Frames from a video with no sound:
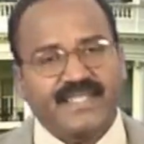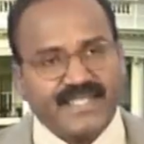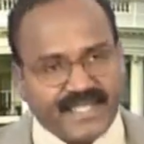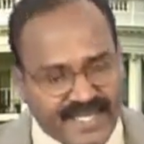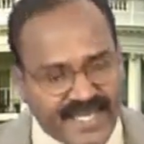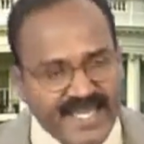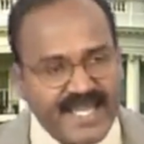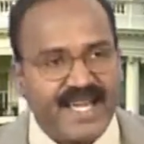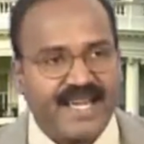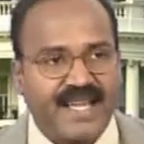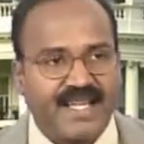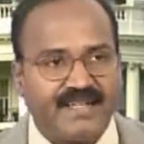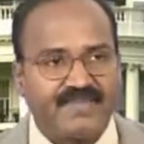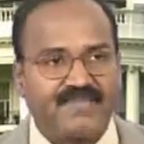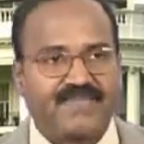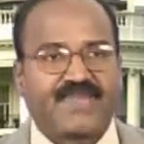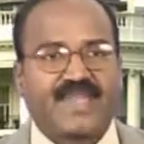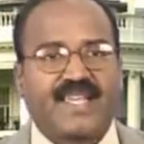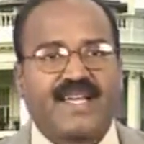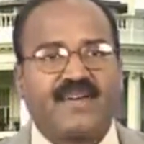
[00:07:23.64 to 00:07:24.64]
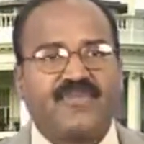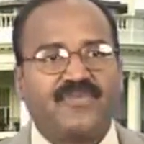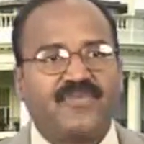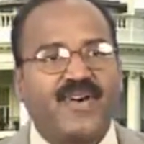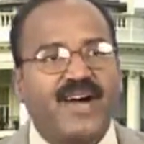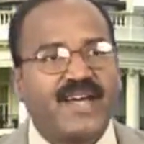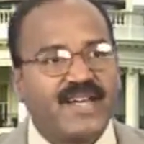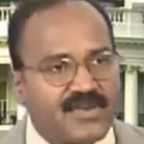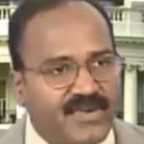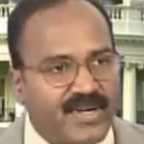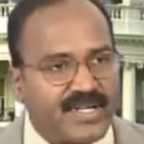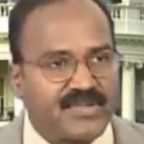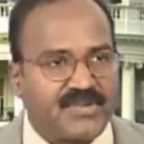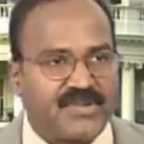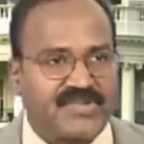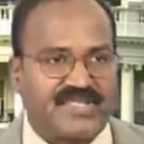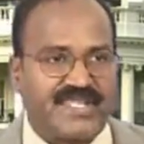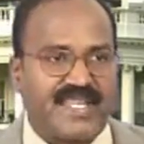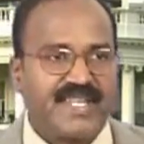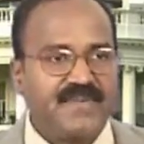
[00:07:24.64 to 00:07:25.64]
Here, for your
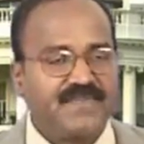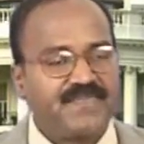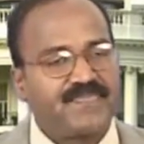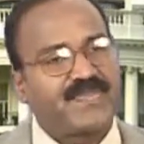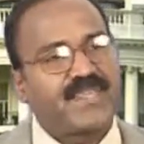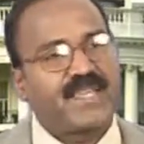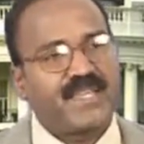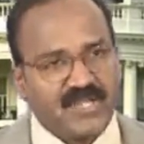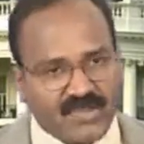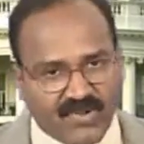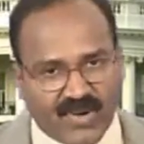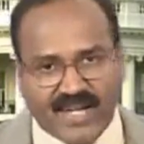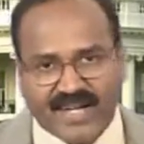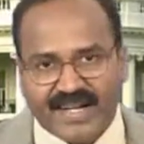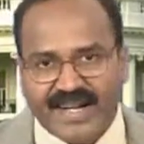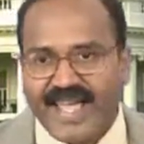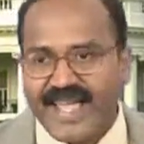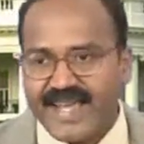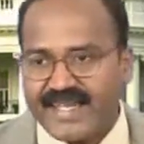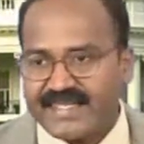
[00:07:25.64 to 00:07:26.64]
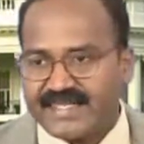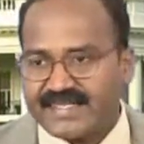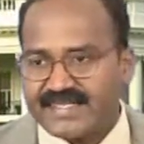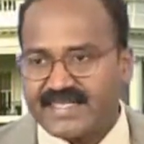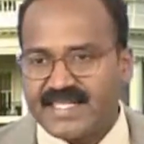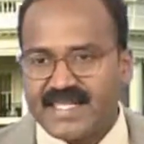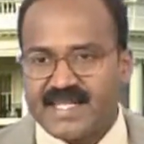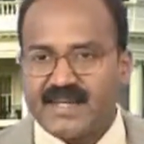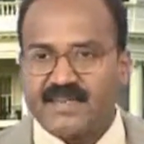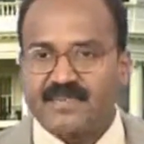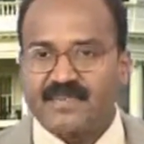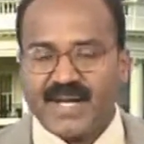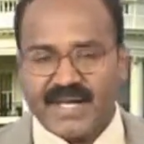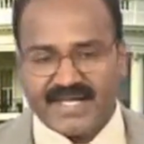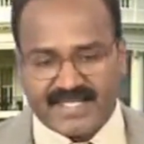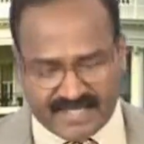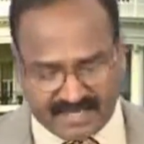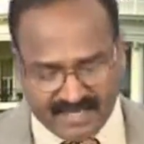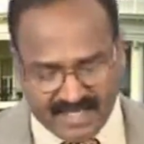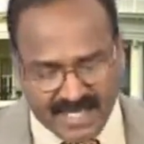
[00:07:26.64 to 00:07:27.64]
question, you are right,
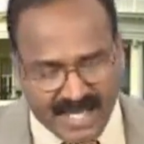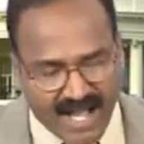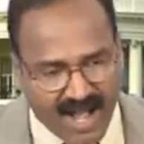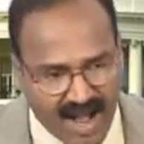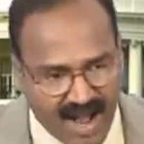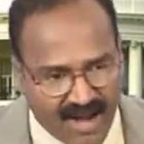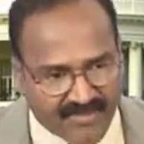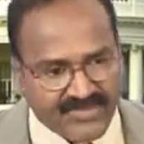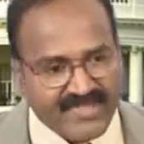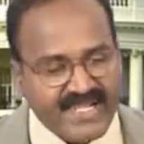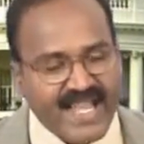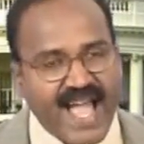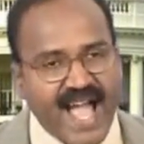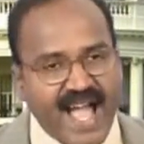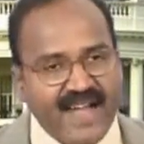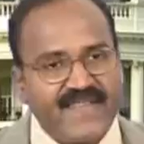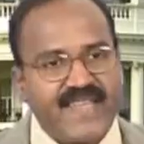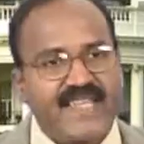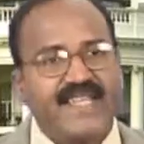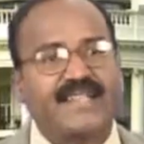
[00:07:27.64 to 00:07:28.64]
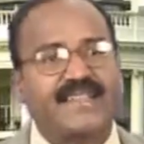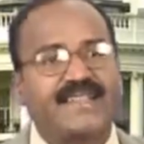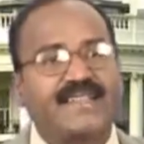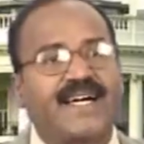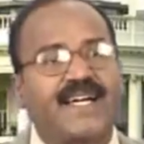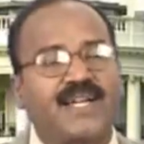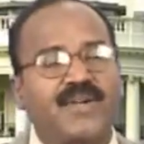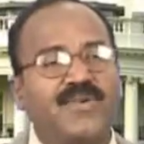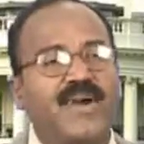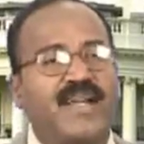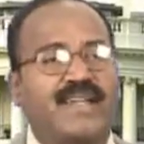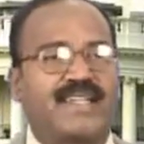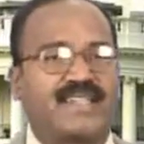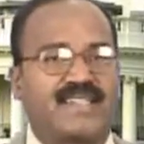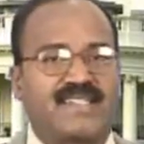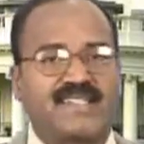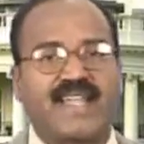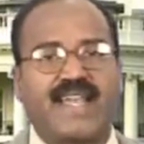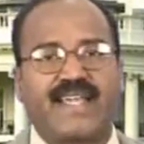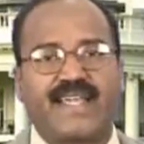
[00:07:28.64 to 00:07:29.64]
but after having a thorough
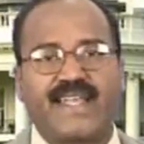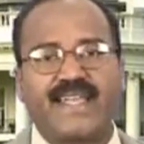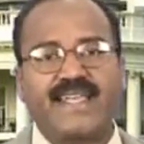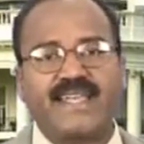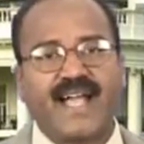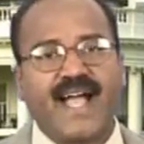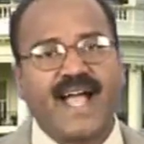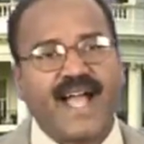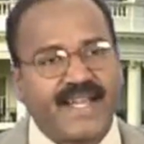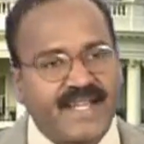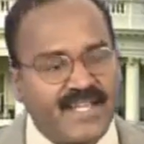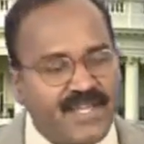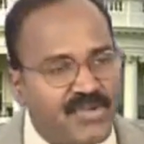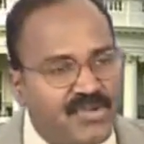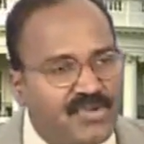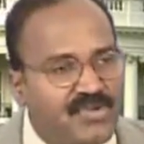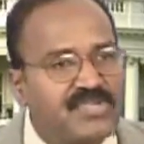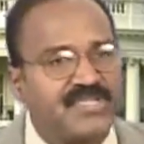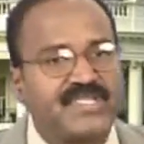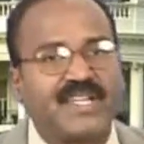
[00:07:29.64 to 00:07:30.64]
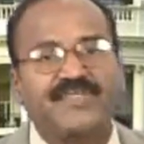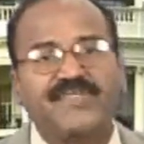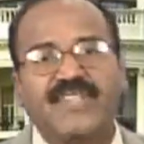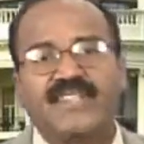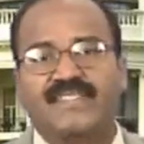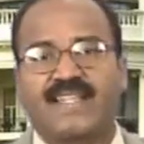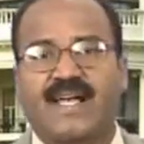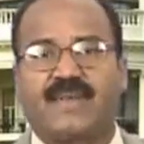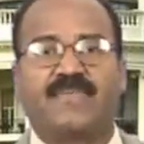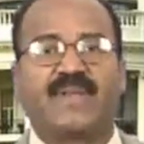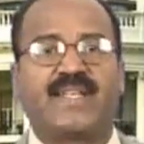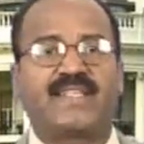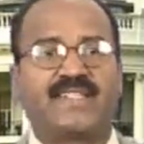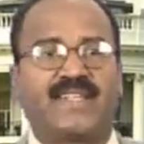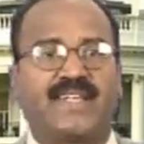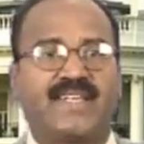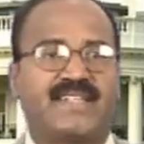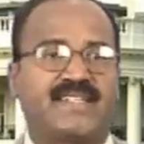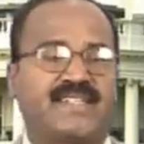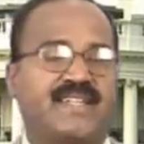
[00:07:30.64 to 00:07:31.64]
understanding and use of this abridged
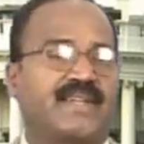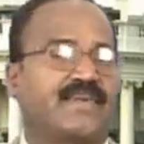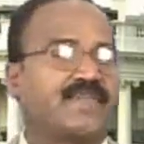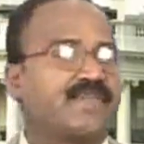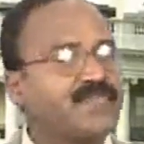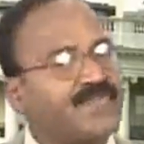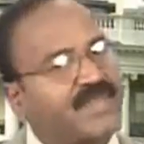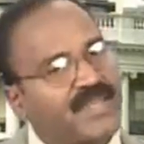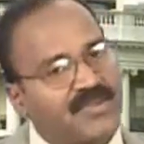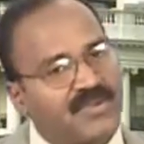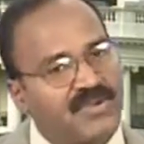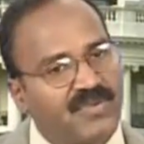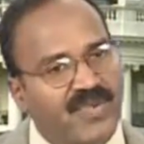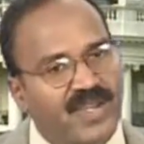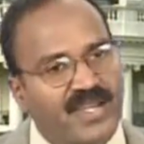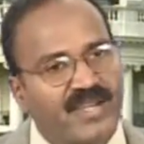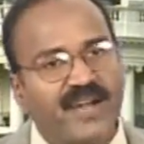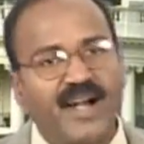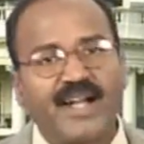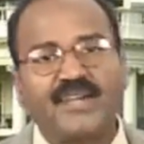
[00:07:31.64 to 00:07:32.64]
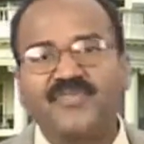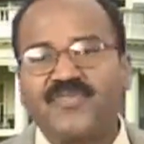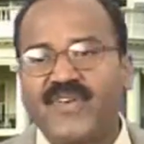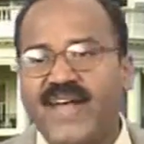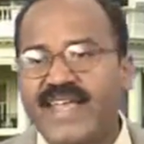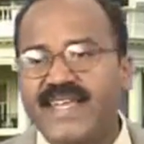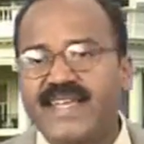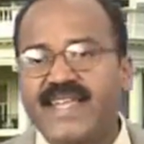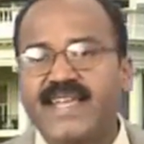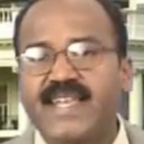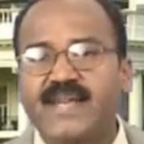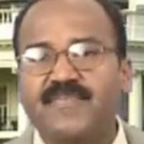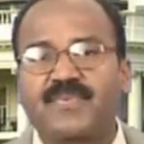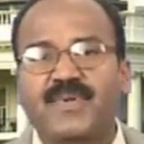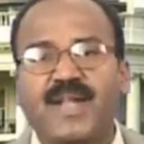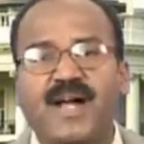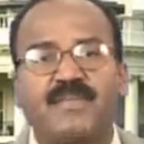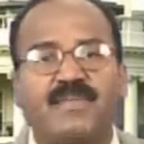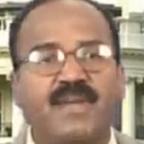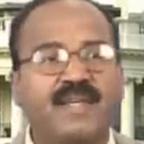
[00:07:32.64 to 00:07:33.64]
edition, you will not find any
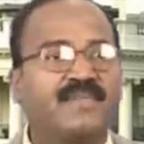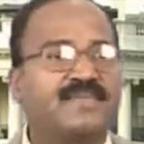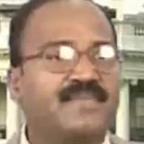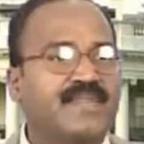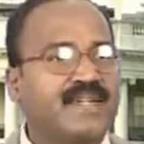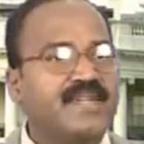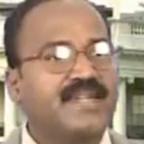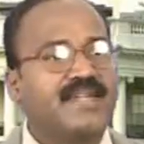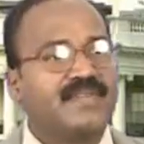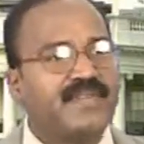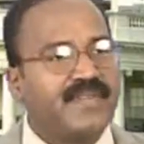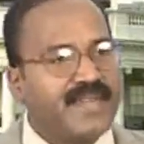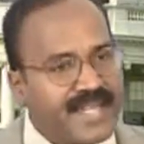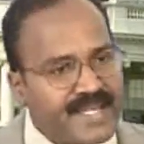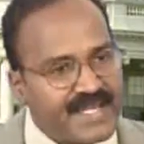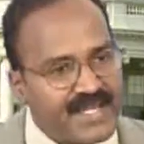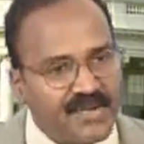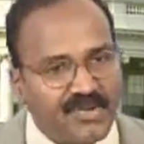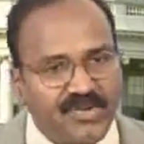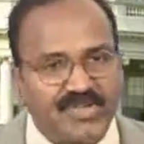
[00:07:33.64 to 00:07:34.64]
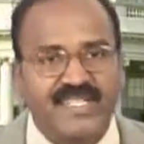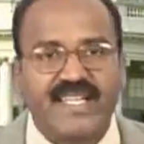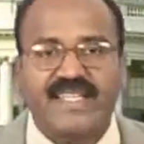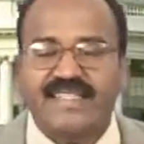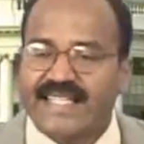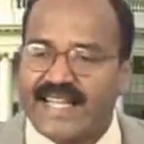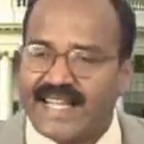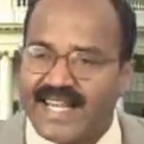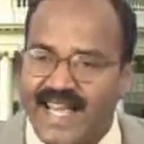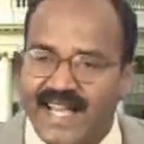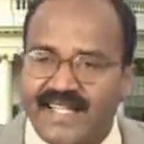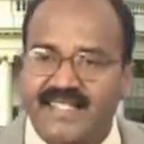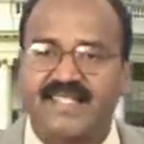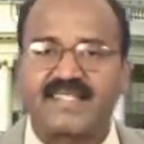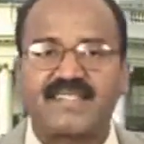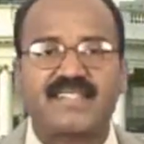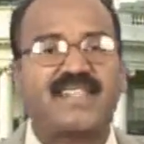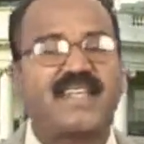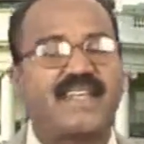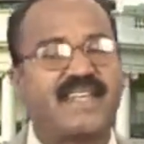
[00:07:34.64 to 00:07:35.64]
problem in using the
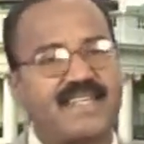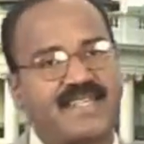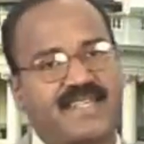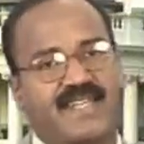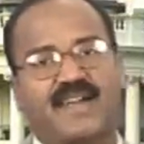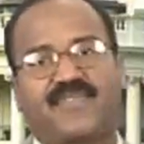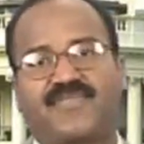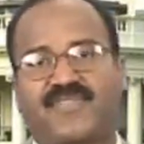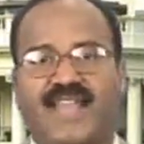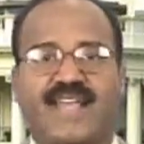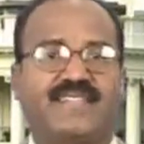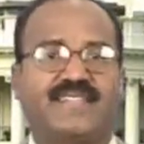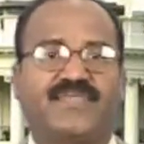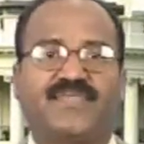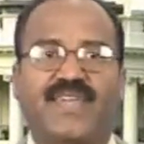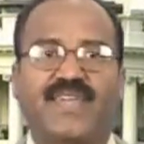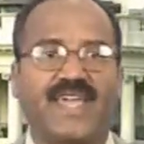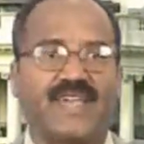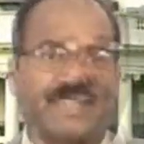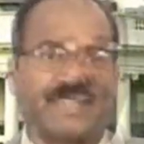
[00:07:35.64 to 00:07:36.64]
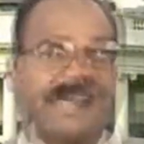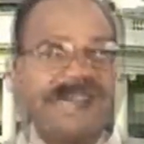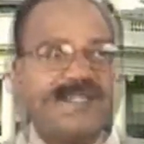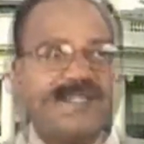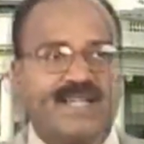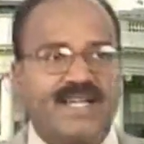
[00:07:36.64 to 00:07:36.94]
latest edition of classification.